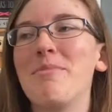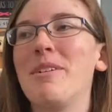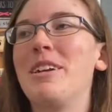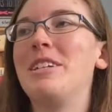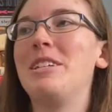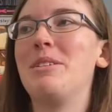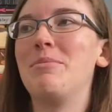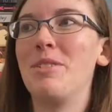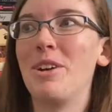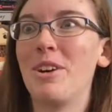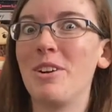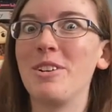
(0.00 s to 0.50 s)
My
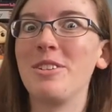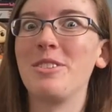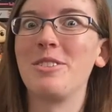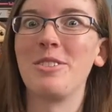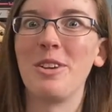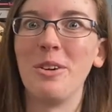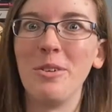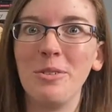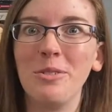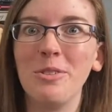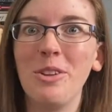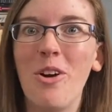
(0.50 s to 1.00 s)
TBR is
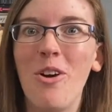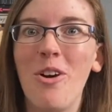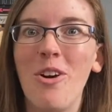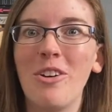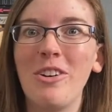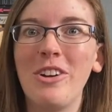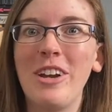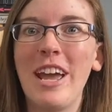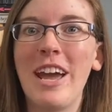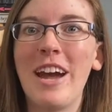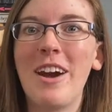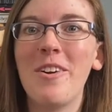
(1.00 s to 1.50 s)
so
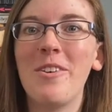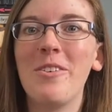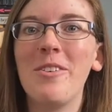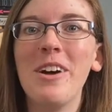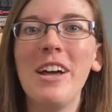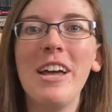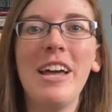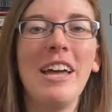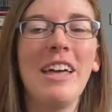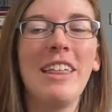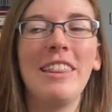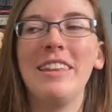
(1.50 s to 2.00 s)
long now
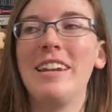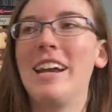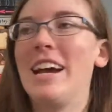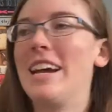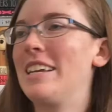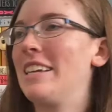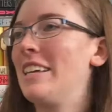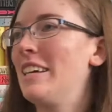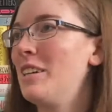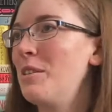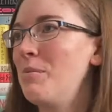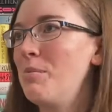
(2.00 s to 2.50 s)
that I
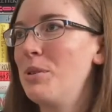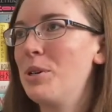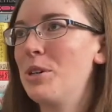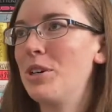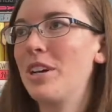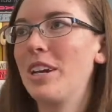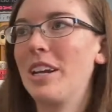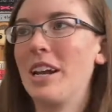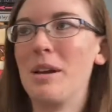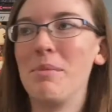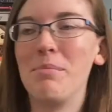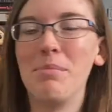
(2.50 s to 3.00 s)
get a
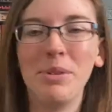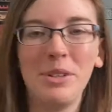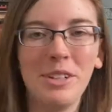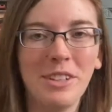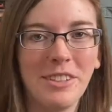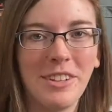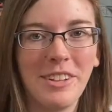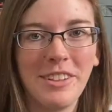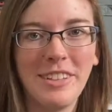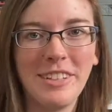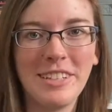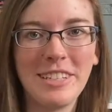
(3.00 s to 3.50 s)
book and I put it
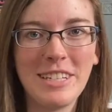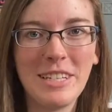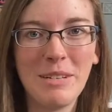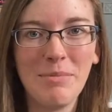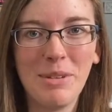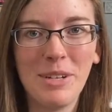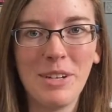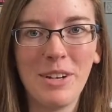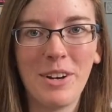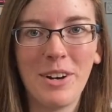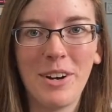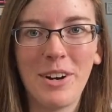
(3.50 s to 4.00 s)
on the
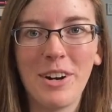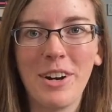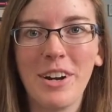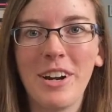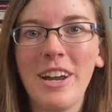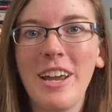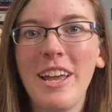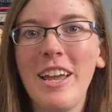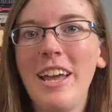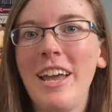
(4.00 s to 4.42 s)
TBR